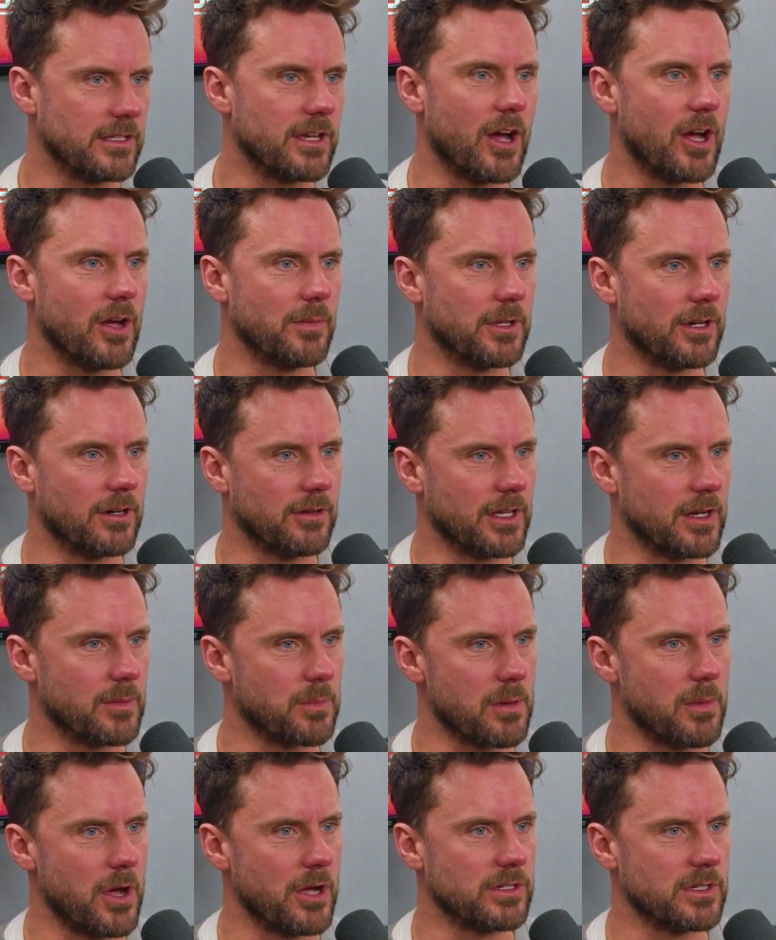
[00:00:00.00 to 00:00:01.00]
to hope that I'll get a
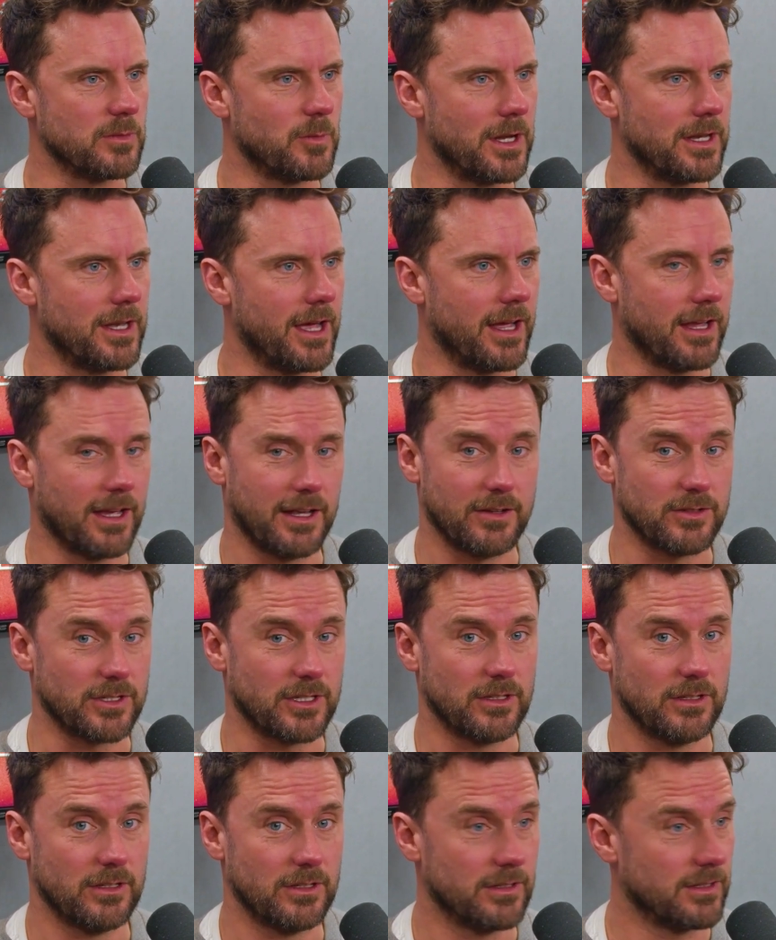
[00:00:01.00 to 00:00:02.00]
promotion one day. And I was
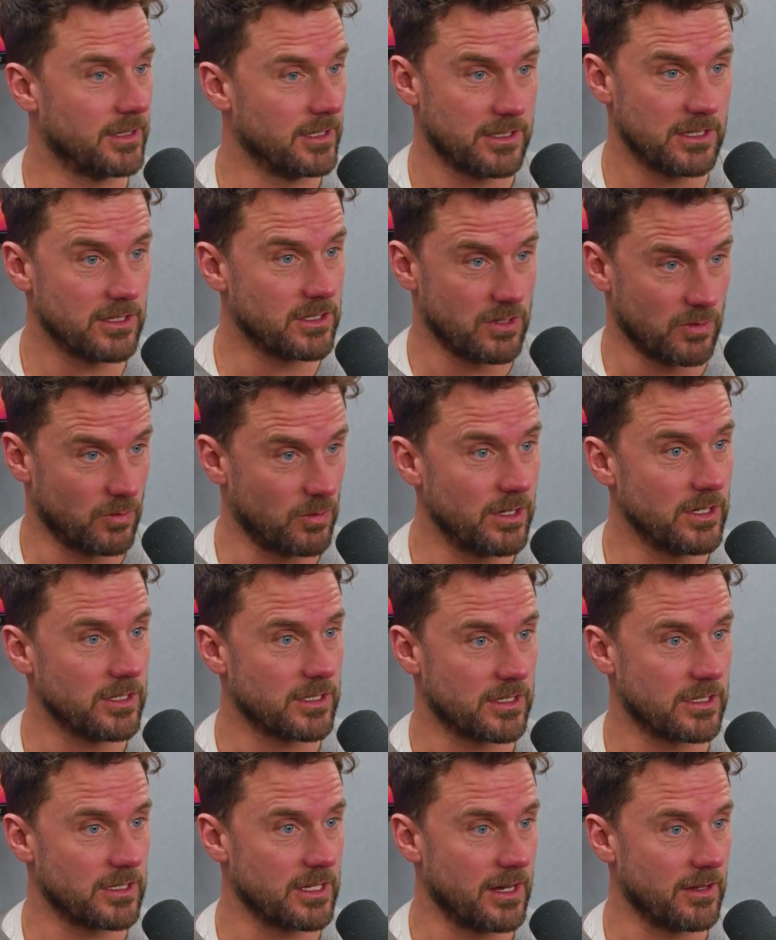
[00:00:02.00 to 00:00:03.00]
like, this is the
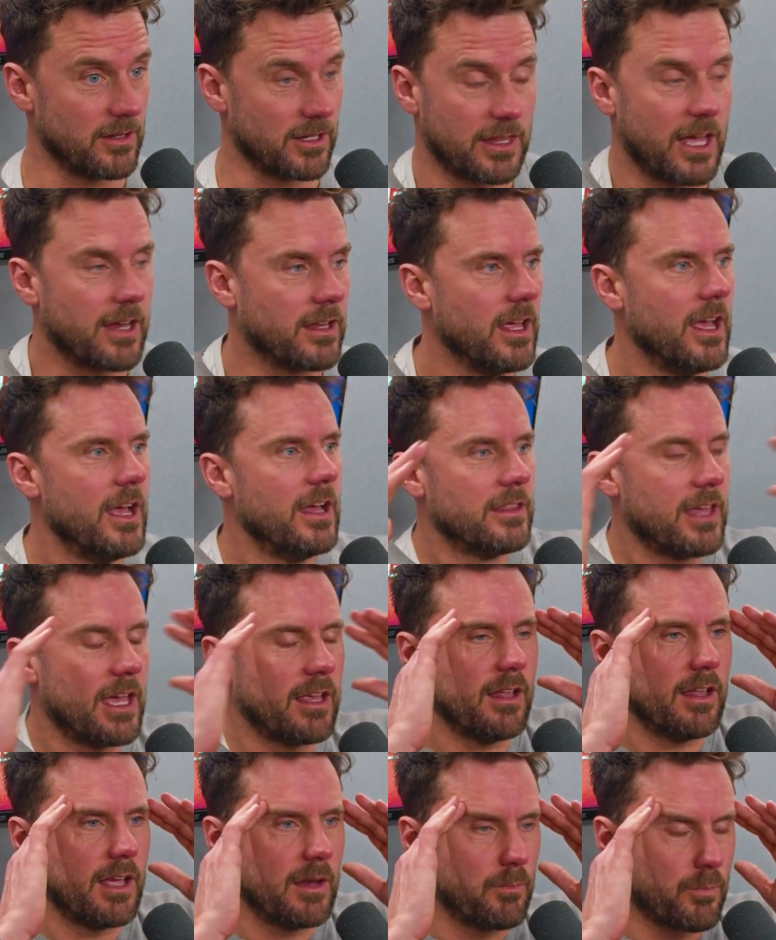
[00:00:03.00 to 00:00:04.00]
worst set. Like
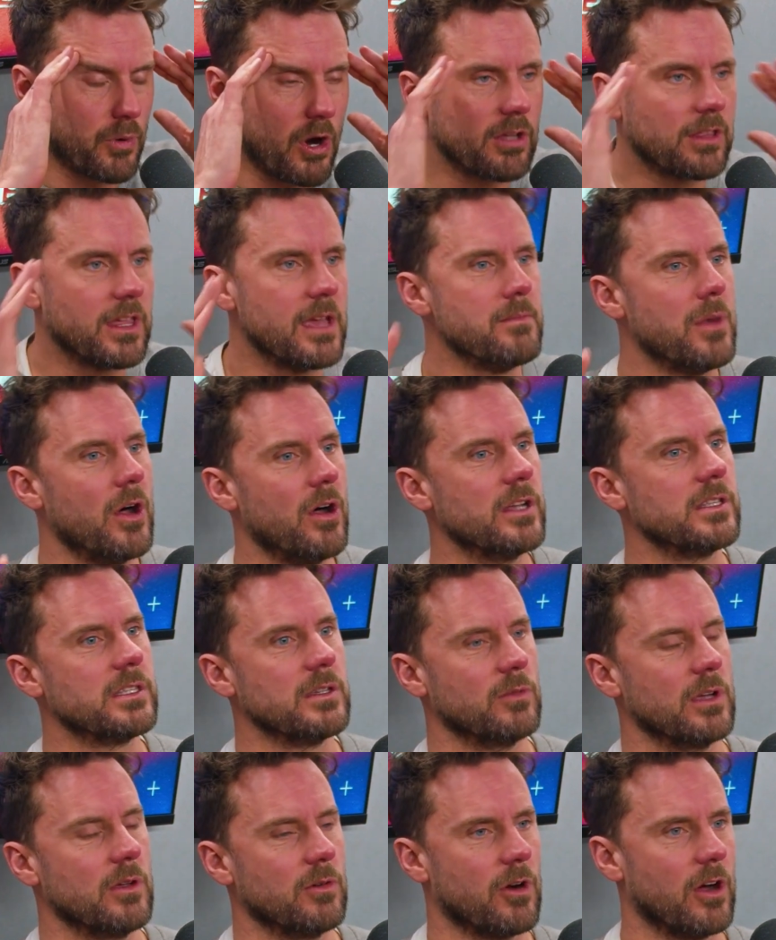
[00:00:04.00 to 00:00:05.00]
it broke their minds
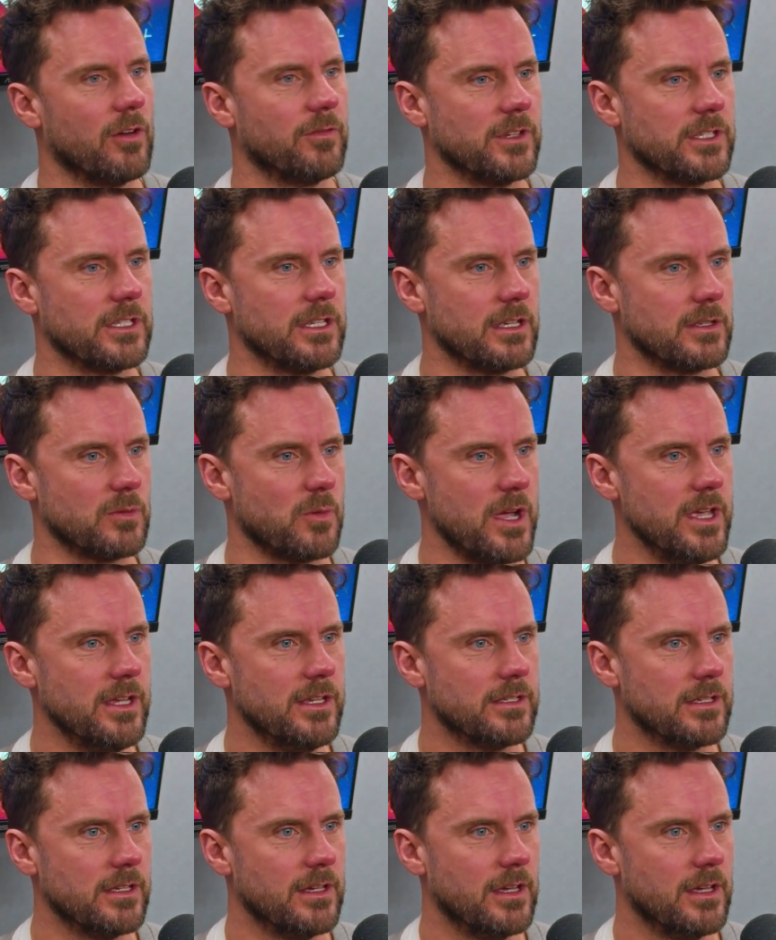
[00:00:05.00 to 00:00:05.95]
that we were off for 6 weeks.